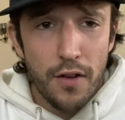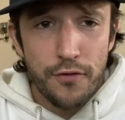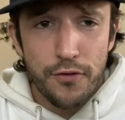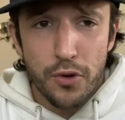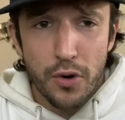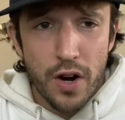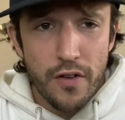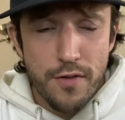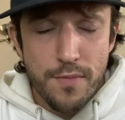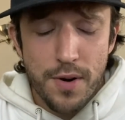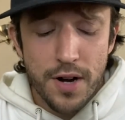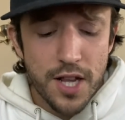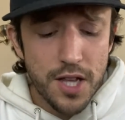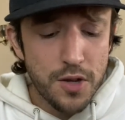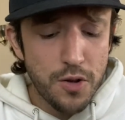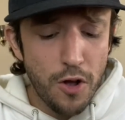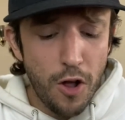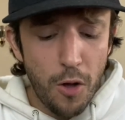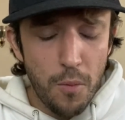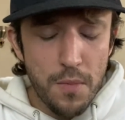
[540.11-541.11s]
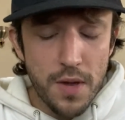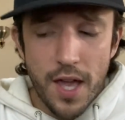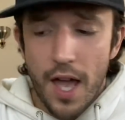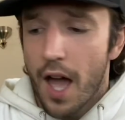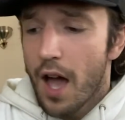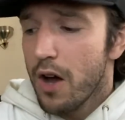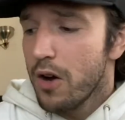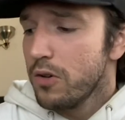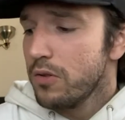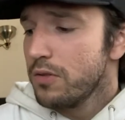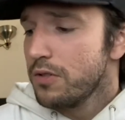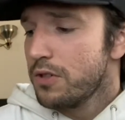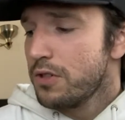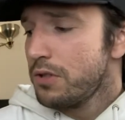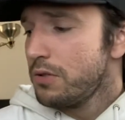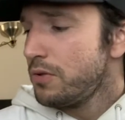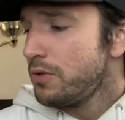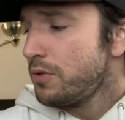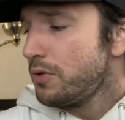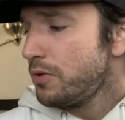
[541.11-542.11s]
for everybody who helped me out,
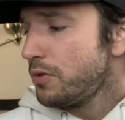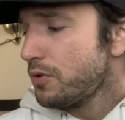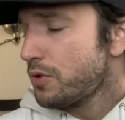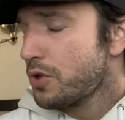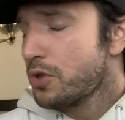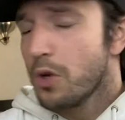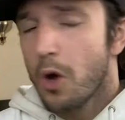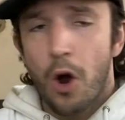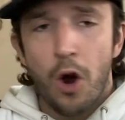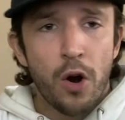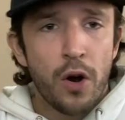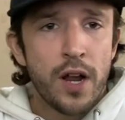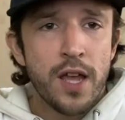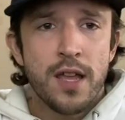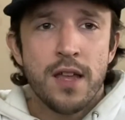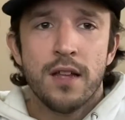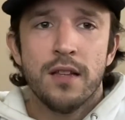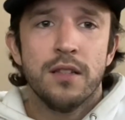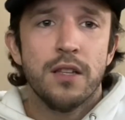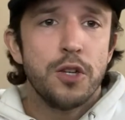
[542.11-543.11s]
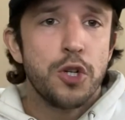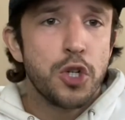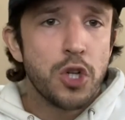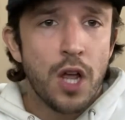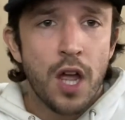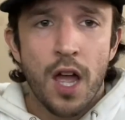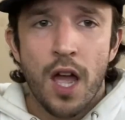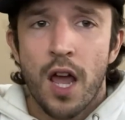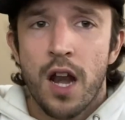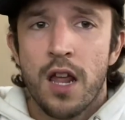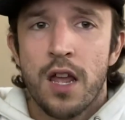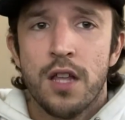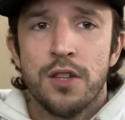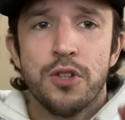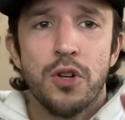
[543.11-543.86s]
to Soren, to Shannon, to